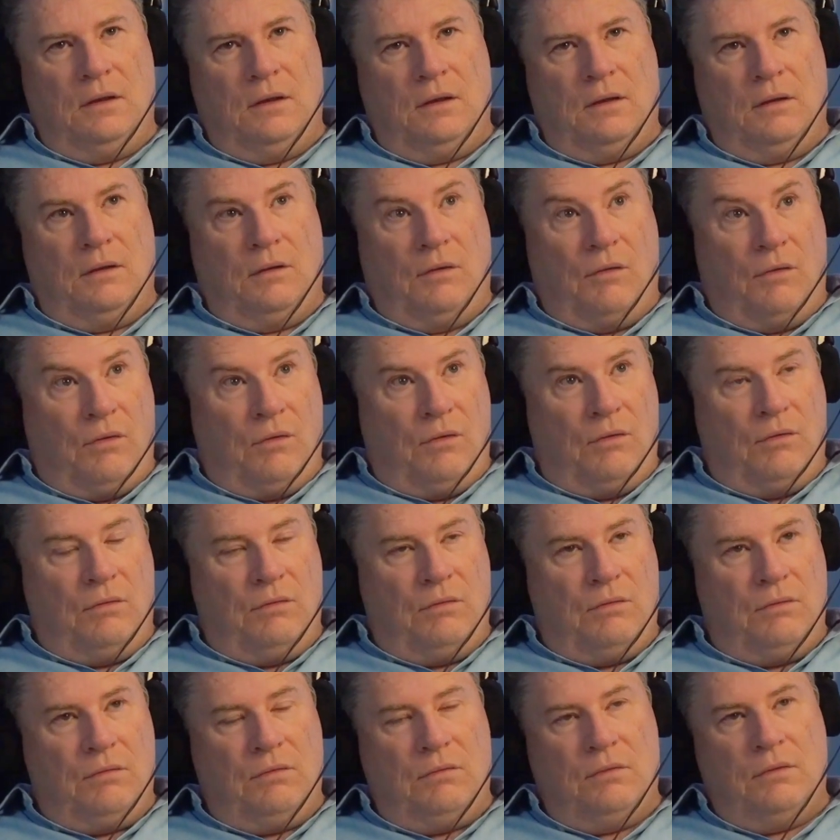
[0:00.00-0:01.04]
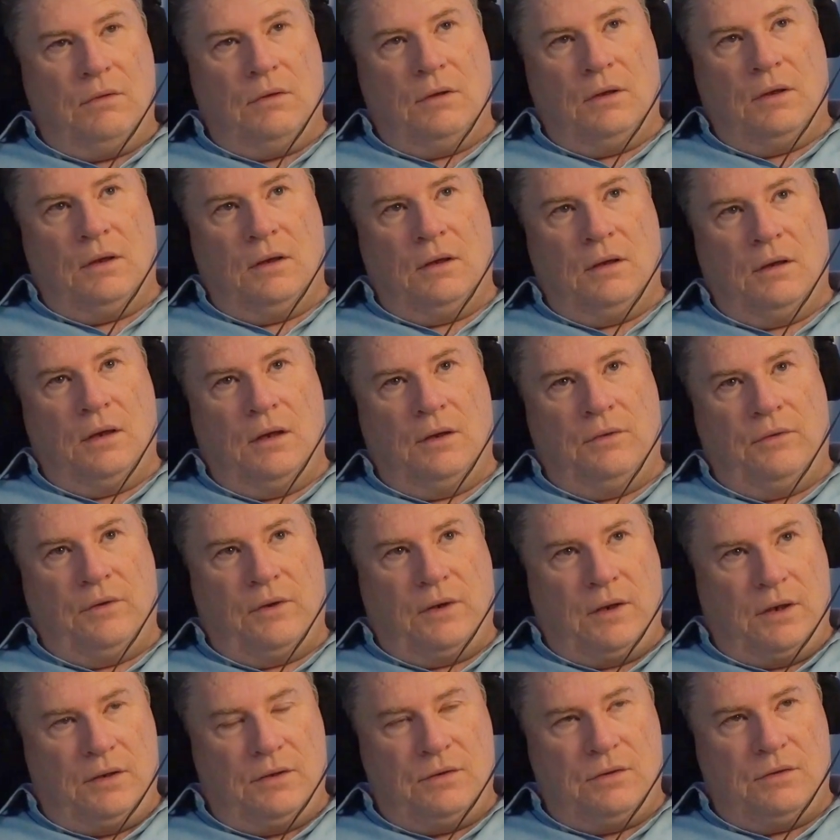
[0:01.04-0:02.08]
law,
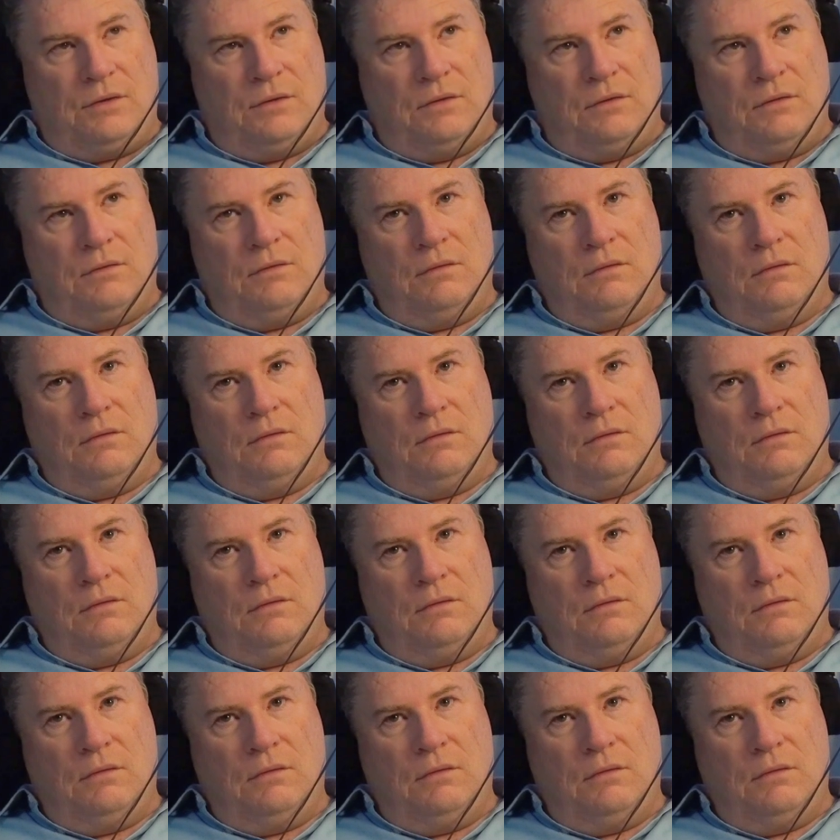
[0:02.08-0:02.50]
education,